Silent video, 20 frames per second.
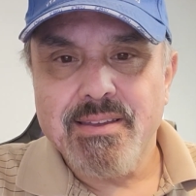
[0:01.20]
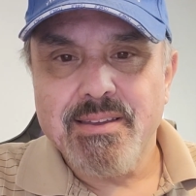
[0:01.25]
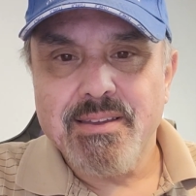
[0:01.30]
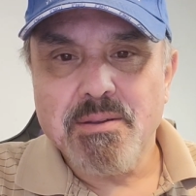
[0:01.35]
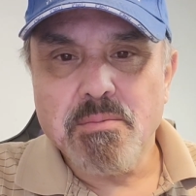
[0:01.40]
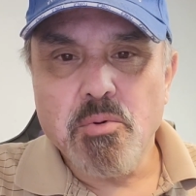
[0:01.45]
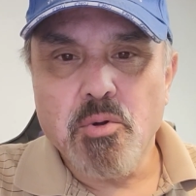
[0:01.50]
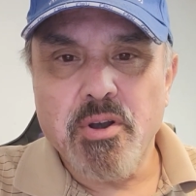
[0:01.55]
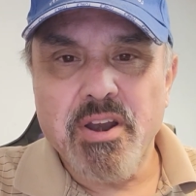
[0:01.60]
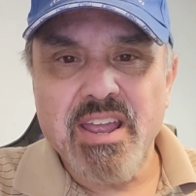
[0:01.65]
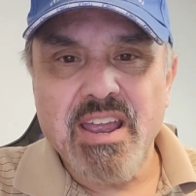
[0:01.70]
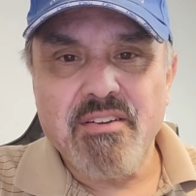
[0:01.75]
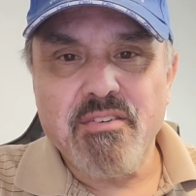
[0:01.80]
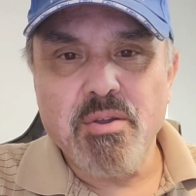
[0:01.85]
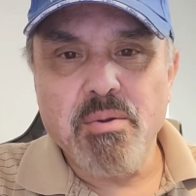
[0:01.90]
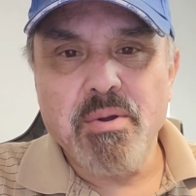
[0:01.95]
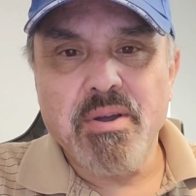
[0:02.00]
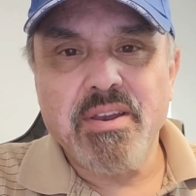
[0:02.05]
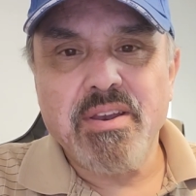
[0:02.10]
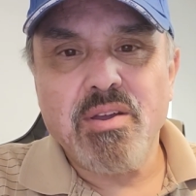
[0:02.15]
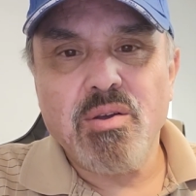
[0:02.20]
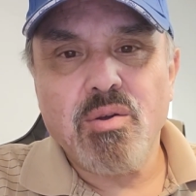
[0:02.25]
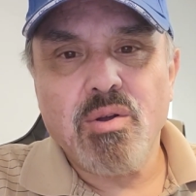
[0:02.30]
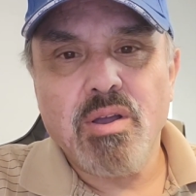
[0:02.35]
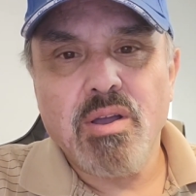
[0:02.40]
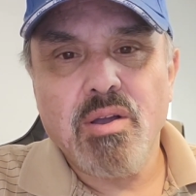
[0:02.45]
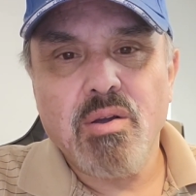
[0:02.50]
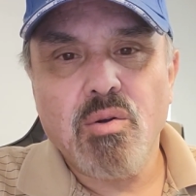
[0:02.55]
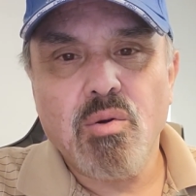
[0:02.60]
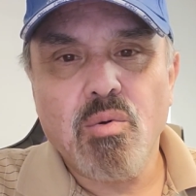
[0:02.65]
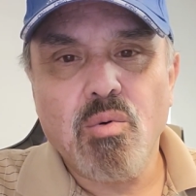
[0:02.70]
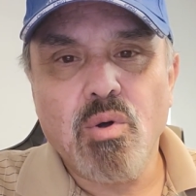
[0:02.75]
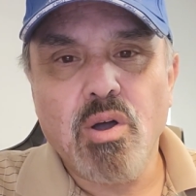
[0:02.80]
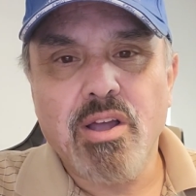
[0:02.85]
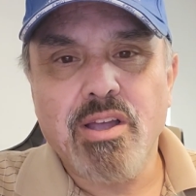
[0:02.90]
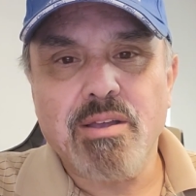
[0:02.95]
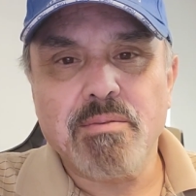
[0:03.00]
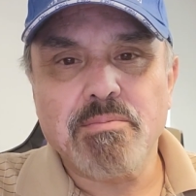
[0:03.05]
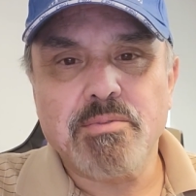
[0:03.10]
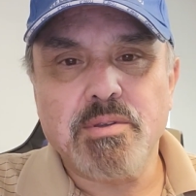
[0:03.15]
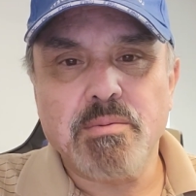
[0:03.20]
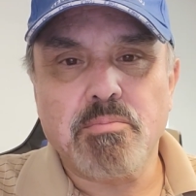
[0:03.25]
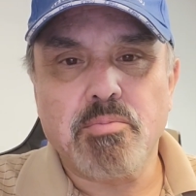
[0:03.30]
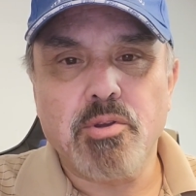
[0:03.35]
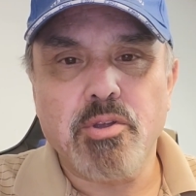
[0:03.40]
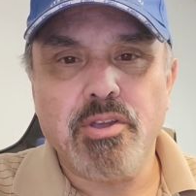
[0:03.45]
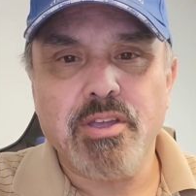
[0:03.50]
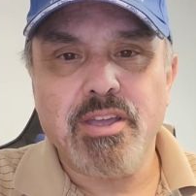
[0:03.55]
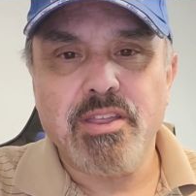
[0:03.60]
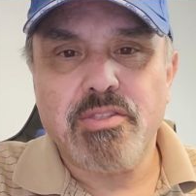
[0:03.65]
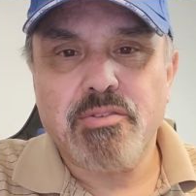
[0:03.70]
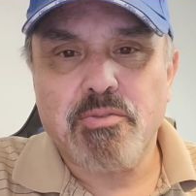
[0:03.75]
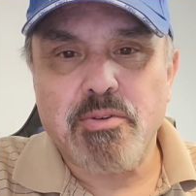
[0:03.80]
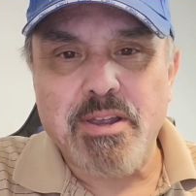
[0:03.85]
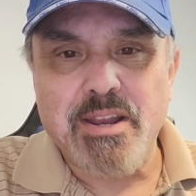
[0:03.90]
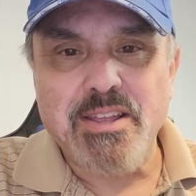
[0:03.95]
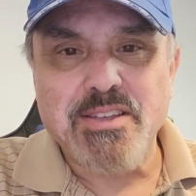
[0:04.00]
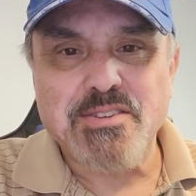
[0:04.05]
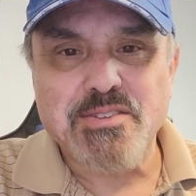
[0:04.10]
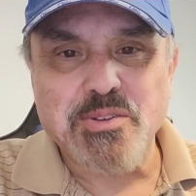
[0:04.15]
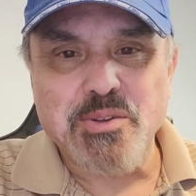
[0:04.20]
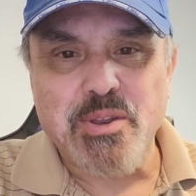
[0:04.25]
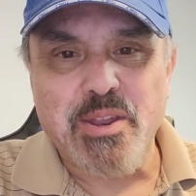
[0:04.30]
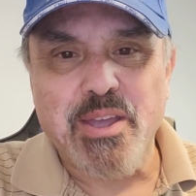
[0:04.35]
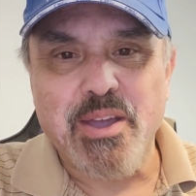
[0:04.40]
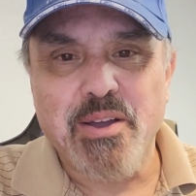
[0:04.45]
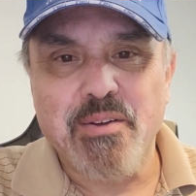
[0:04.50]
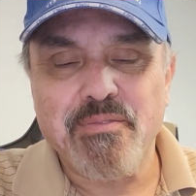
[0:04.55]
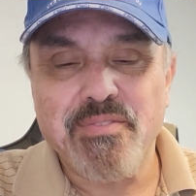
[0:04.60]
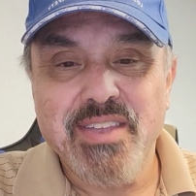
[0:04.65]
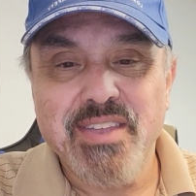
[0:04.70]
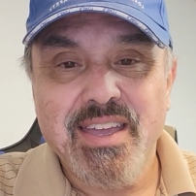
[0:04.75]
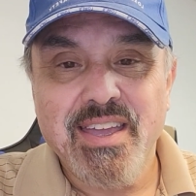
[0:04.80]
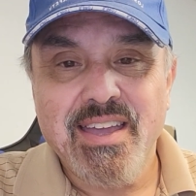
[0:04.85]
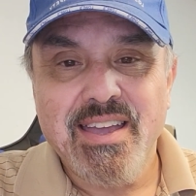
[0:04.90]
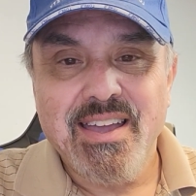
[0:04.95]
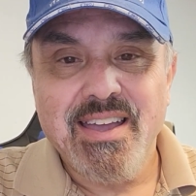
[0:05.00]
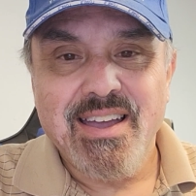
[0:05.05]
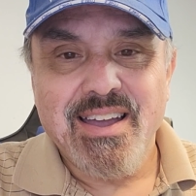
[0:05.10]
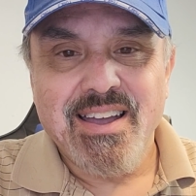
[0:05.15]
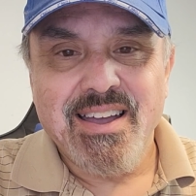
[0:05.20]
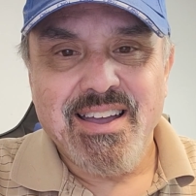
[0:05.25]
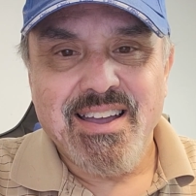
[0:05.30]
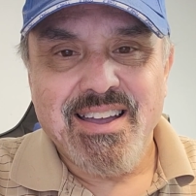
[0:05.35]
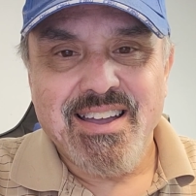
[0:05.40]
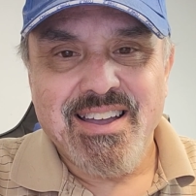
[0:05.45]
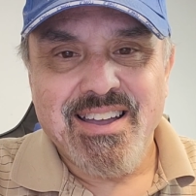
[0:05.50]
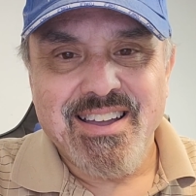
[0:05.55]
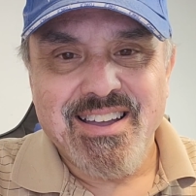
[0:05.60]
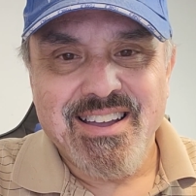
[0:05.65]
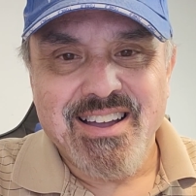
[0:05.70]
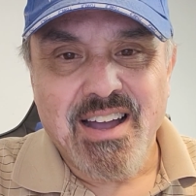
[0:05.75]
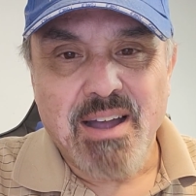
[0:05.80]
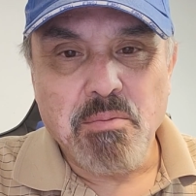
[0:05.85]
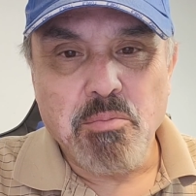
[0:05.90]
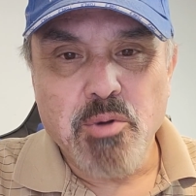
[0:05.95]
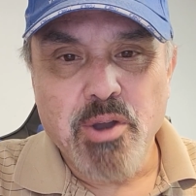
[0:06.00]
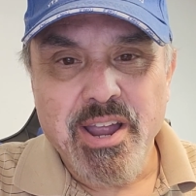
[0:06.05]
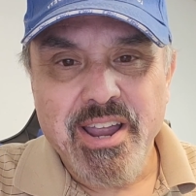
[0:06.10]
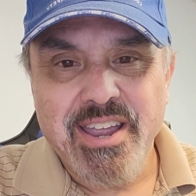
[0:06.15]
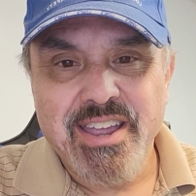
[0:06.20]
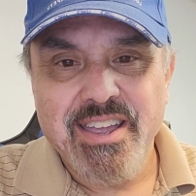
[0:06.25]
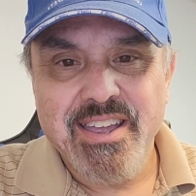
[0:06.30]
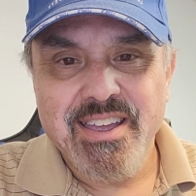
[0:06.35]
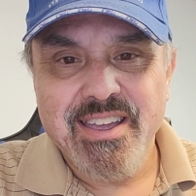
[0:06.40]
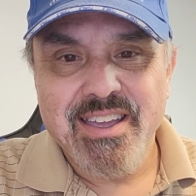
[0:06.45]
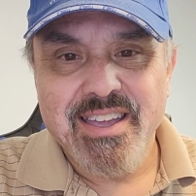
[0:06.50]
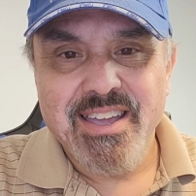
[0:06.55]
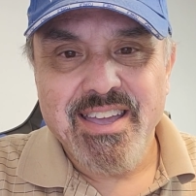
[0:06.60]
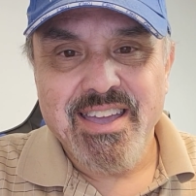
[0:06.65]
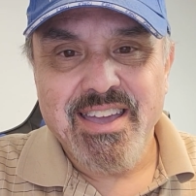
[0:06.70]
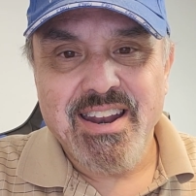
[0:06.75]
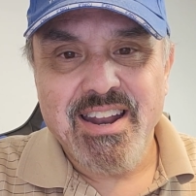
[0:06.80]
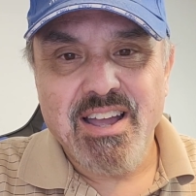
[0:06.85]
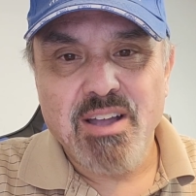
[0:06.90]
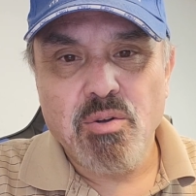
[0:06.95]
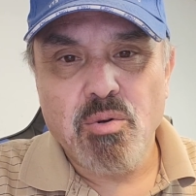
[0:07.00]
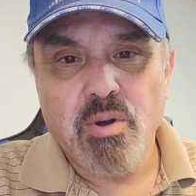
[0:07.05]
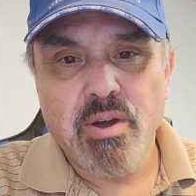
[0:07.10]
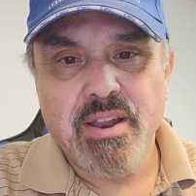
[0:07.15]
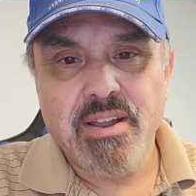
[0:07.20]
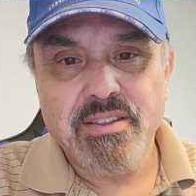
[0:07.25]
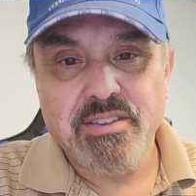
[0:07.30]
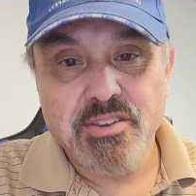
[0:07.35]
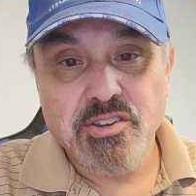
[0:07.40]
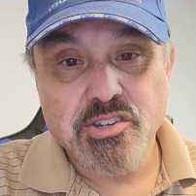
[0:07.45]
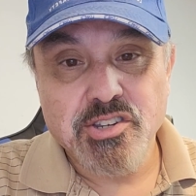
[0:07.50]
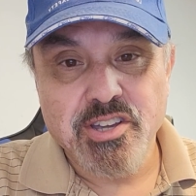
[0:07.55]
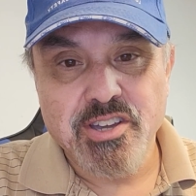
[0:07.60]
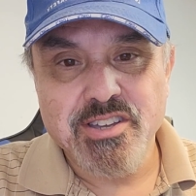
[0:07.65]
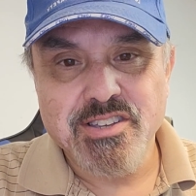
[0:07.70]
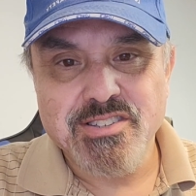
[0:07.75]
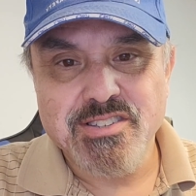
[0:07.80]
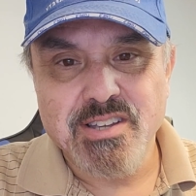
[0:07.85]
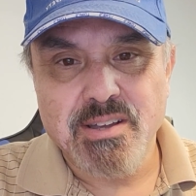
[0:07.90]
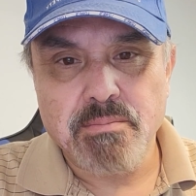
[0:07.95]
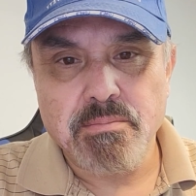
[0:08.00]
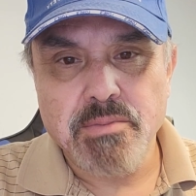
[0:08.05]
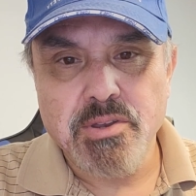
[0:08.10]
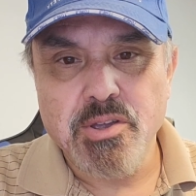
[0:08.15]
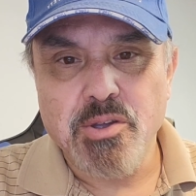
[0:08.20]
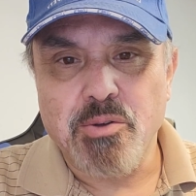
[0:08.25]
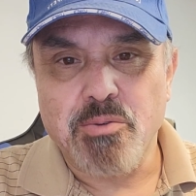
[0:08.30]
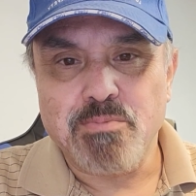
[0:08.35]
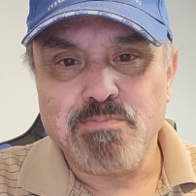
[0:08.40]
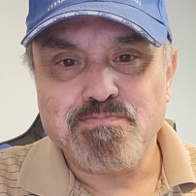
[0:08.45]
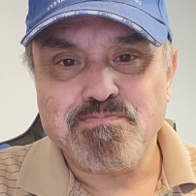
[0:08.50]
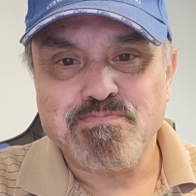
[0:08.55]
Good morning, everyone. Welcome to Brilliant 3D Studio. I'm Rick, and I wanted to show you something new.